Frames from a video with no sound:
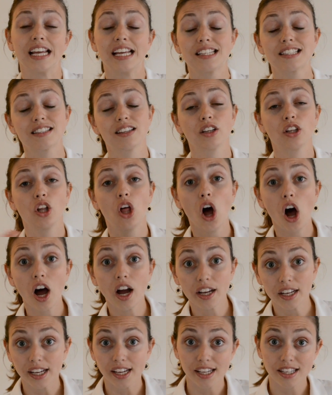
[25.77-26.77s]
It's the
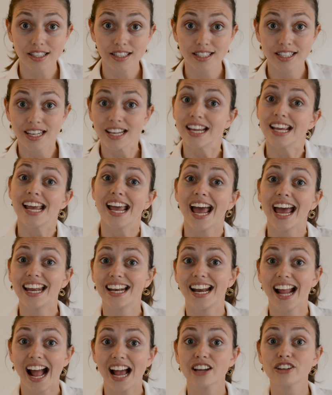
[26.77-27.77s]
longest and
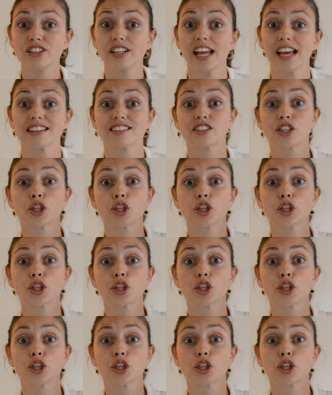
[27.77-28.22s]
it actually has